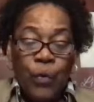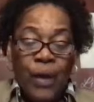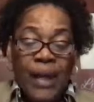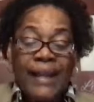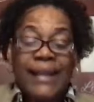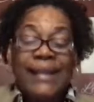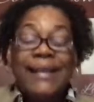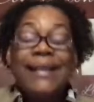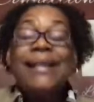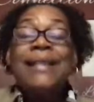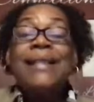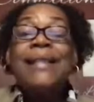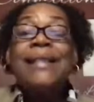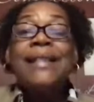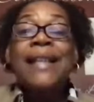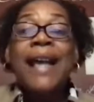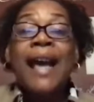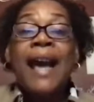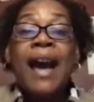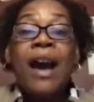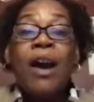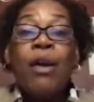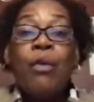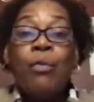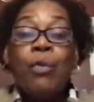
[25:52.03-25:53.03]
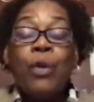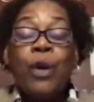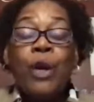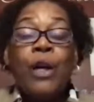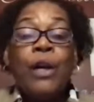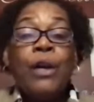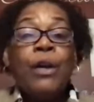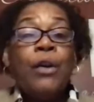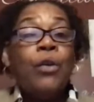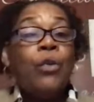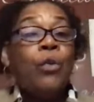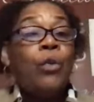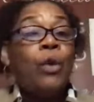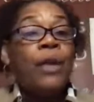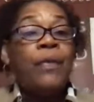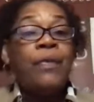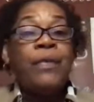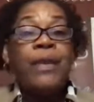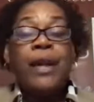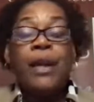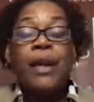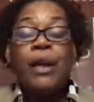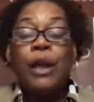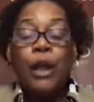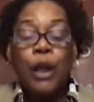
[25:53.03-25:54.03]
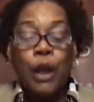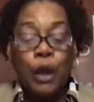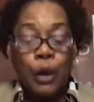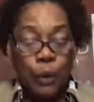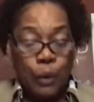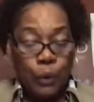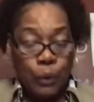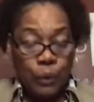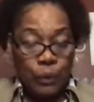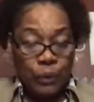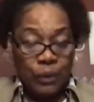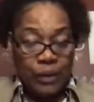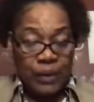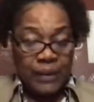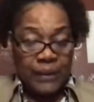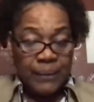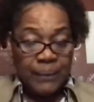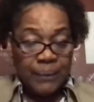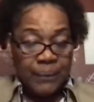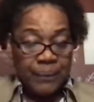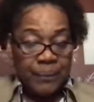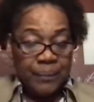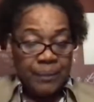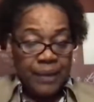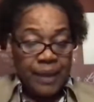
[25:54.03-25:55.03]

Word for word: went sour on their loans